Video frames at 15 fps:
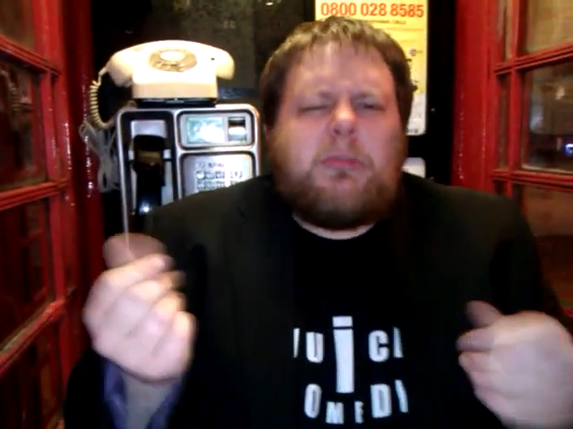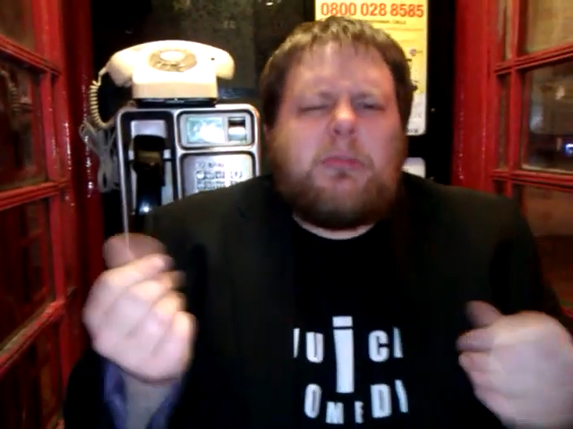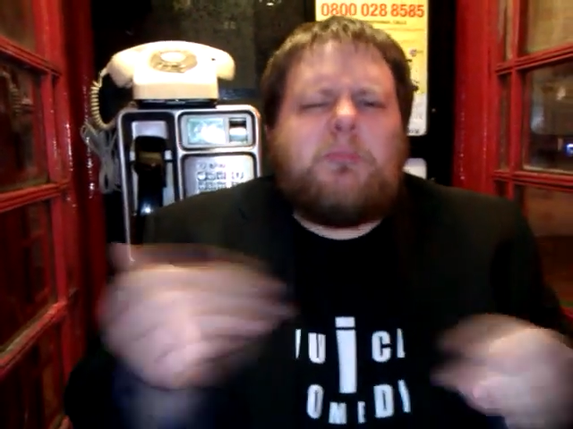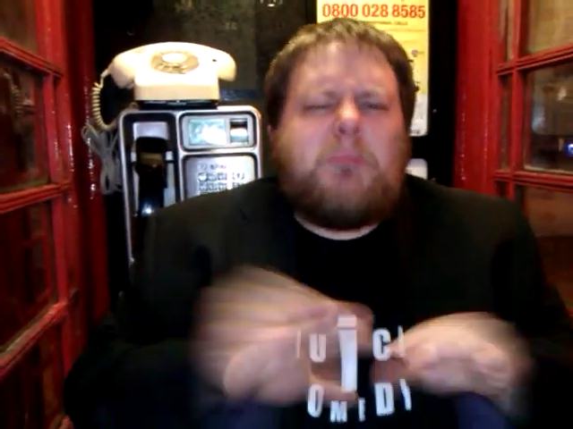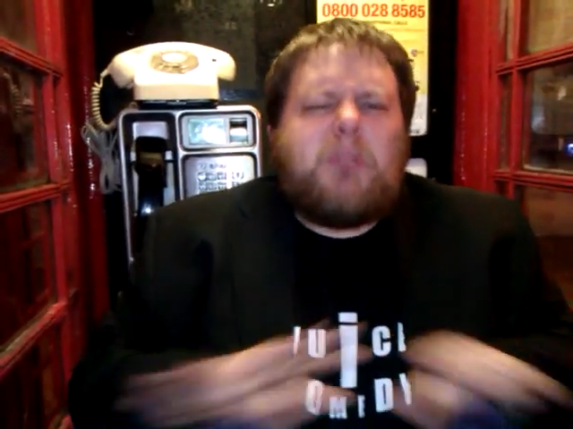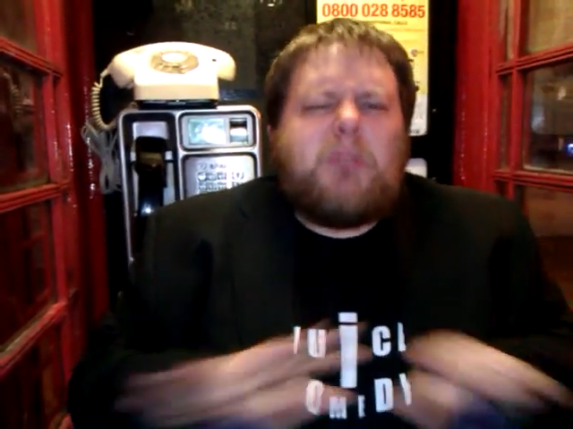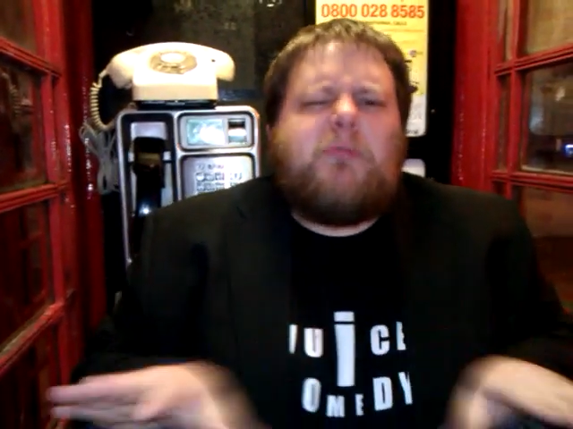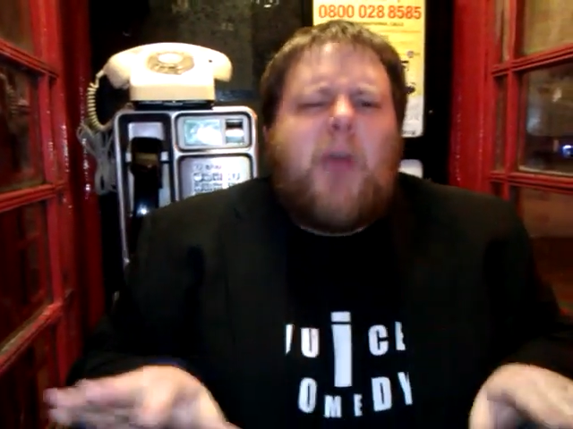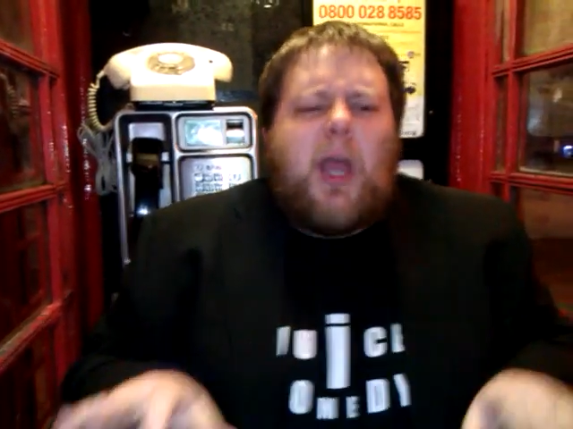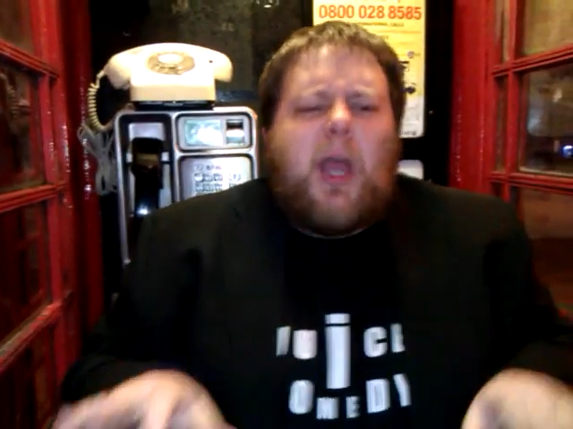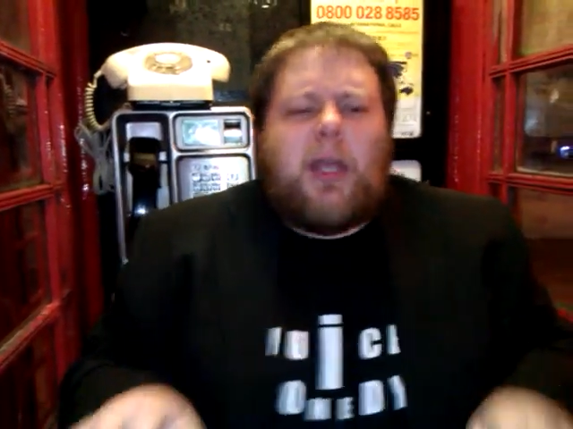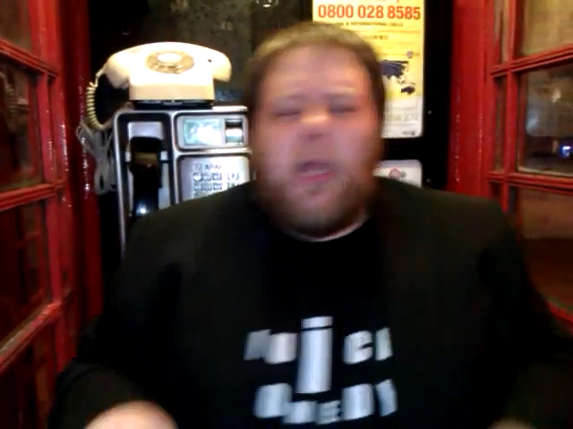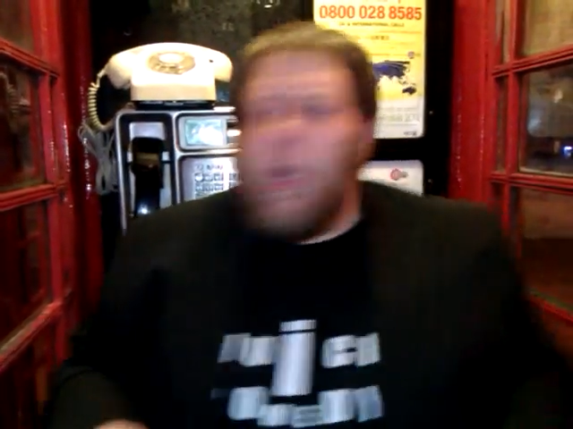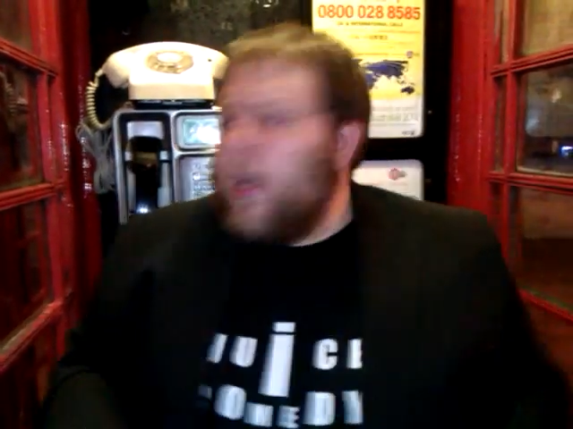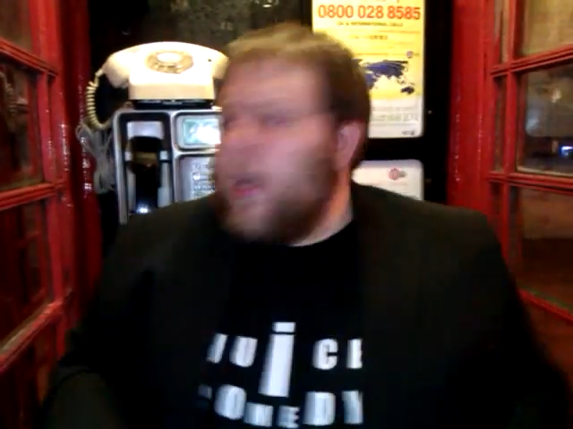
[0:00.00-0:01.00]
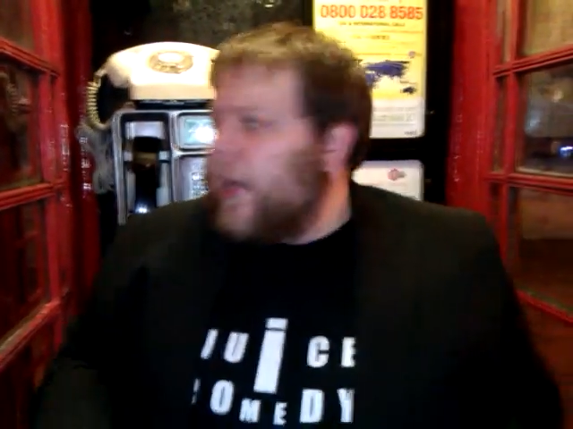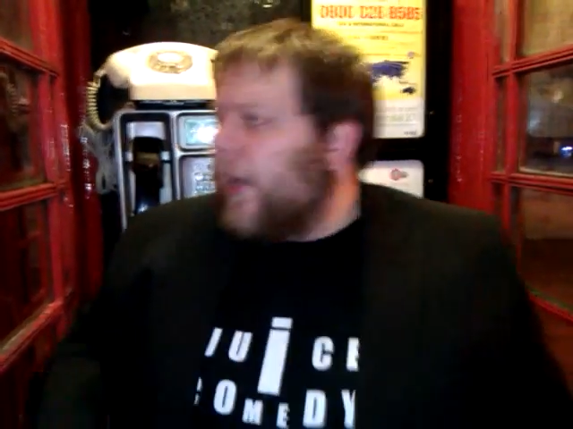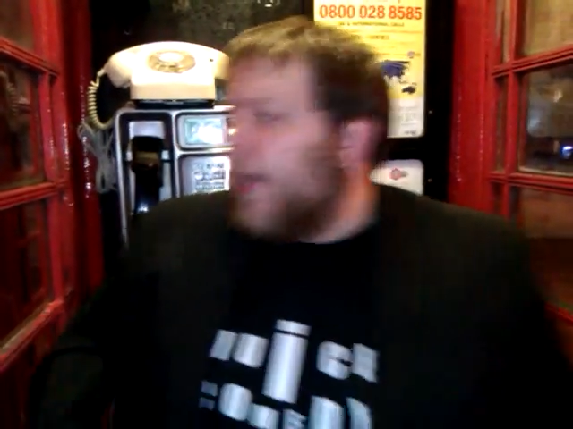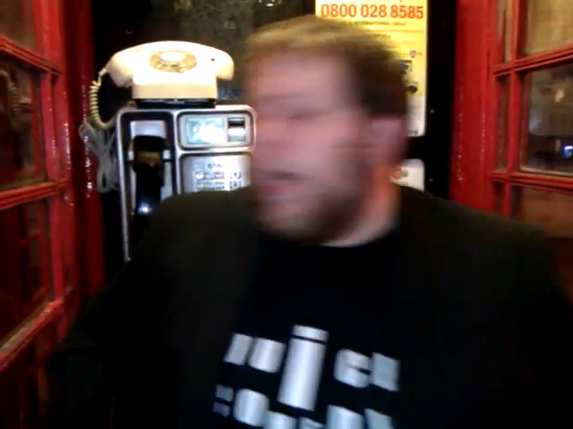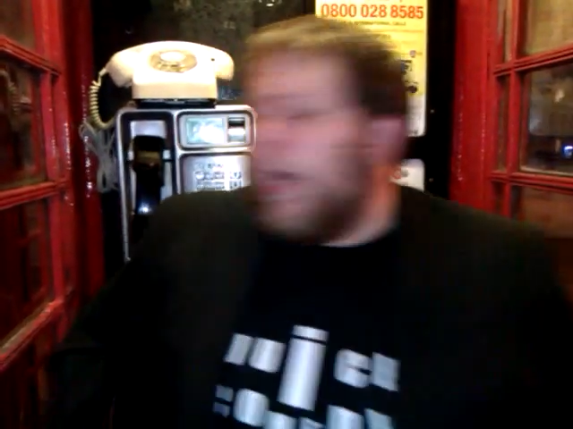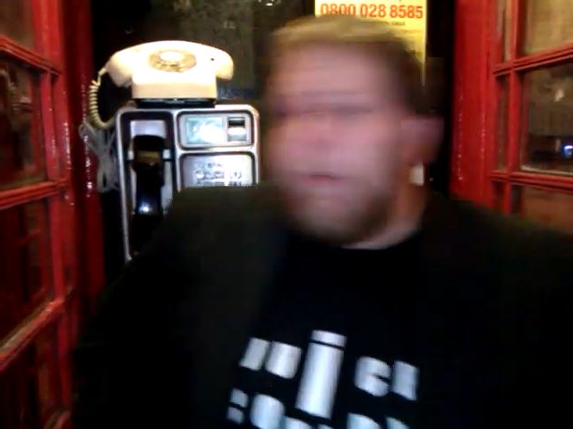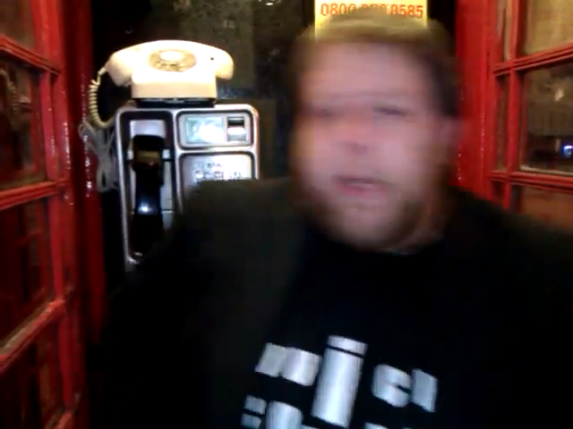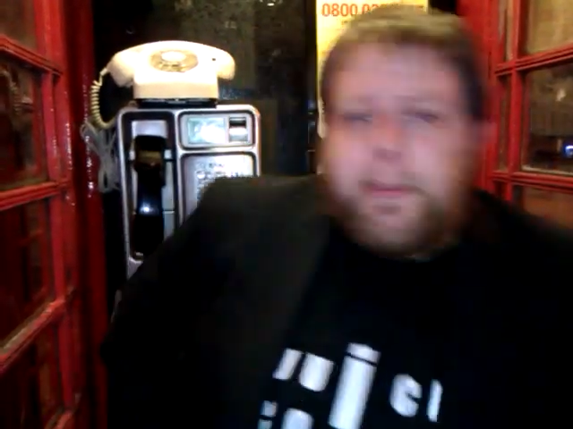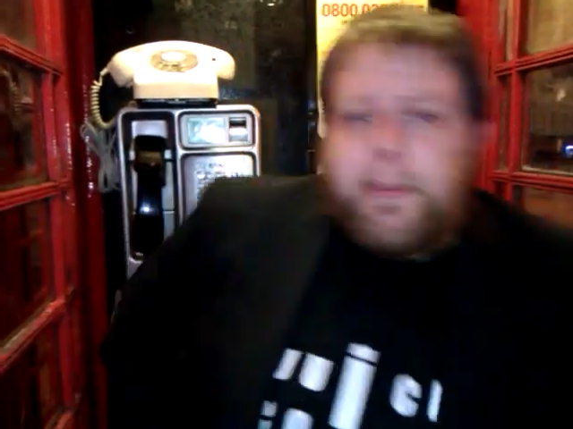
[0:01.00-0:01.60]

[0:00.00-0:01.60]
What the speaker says: Be fine. Anyway,